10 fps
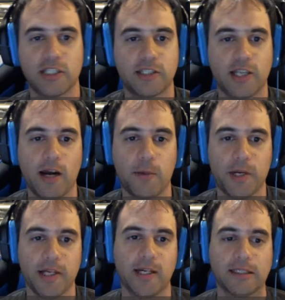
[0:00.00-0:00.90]
chess the hard
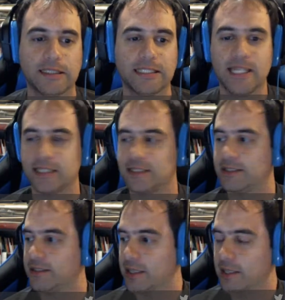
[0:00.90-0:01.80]
way, and yes,
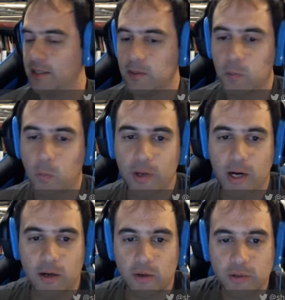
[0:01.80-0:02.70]

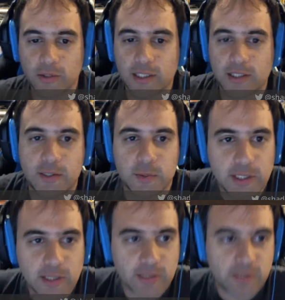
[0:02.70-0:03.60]
we are on the
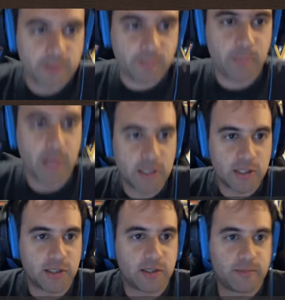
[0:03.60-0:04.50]
drills
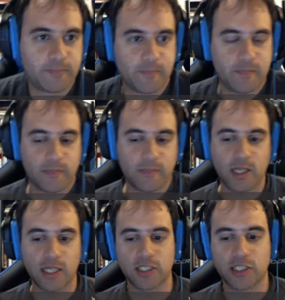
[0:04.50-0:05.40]
page
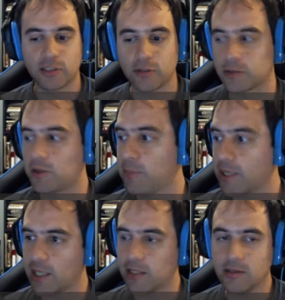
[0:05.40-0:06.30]
at
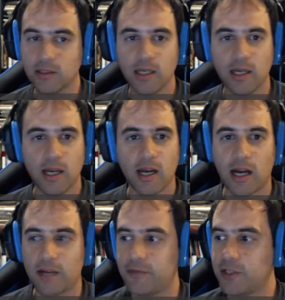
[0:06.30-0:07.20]
chess.com again.
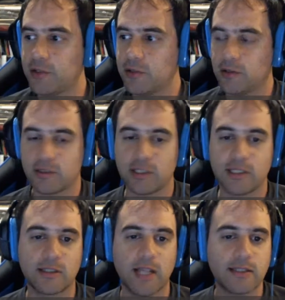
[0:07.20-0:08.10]
I figure
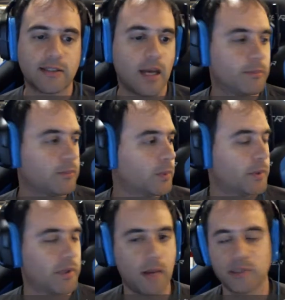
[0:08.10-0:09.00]
since last time
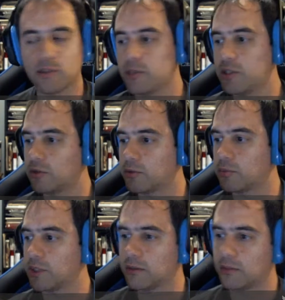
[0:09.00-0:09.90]
we were having some issues
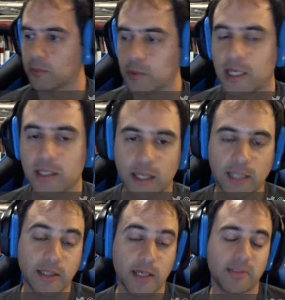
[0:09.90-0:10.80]
with rook
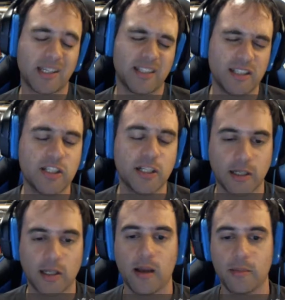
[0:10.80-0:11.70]
endgames, and in
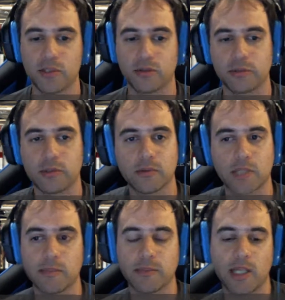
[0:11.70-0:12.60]
general I have issues with
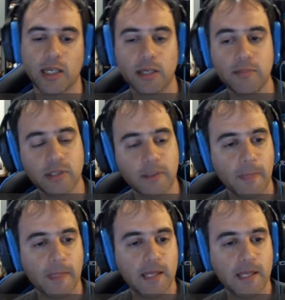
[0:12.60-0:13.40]
rook endgames,